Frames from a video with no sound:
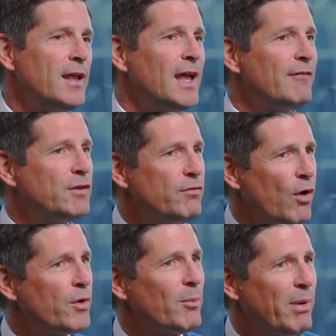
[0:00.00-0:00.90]
if you've
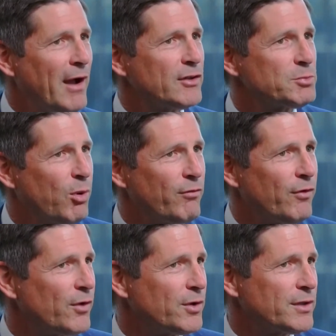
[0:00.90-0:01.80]
owned a balanced
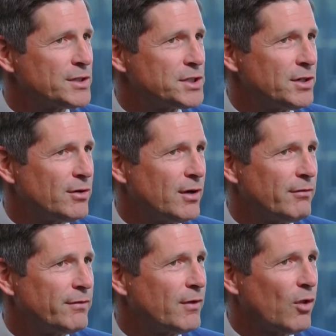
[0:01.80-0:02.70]
portfolio this year
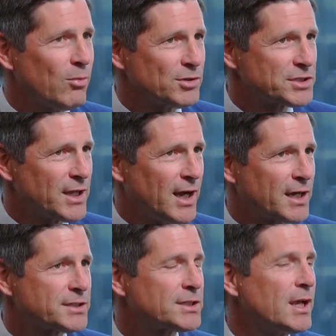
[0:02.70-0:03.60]
of global
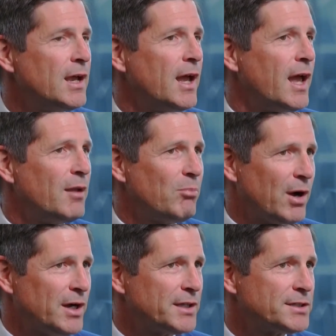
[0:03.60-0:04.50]
stocks and
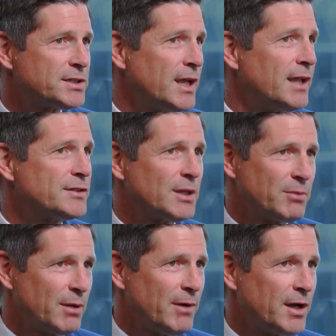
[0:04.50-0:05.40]
bonds and some
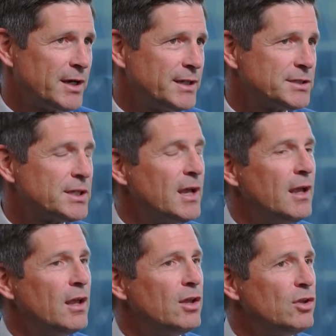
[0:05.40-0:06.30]
commodities,
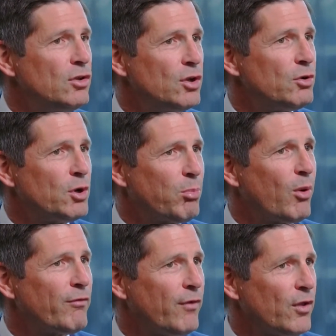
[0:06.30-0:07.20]
your
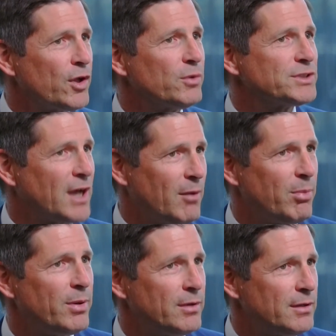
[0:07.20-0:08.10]
portfolio is up
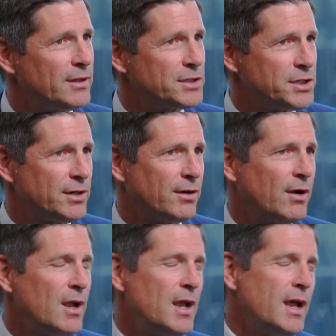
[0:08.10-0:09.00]
this year.
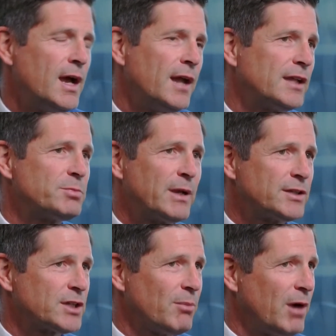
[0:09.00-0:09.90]
And that's
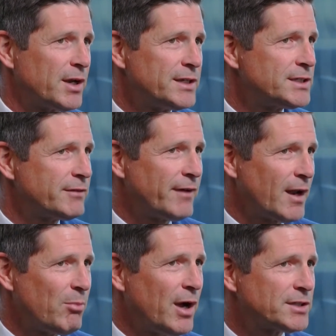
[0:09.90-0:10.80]
because commodities have had
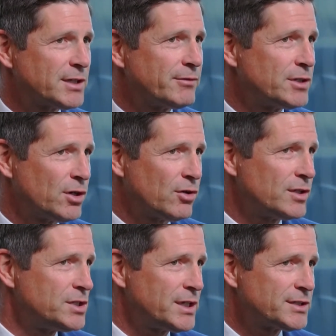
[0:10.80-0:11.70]
a positive return, the
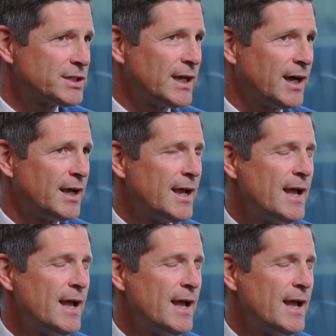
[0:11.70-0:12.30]
GSCI,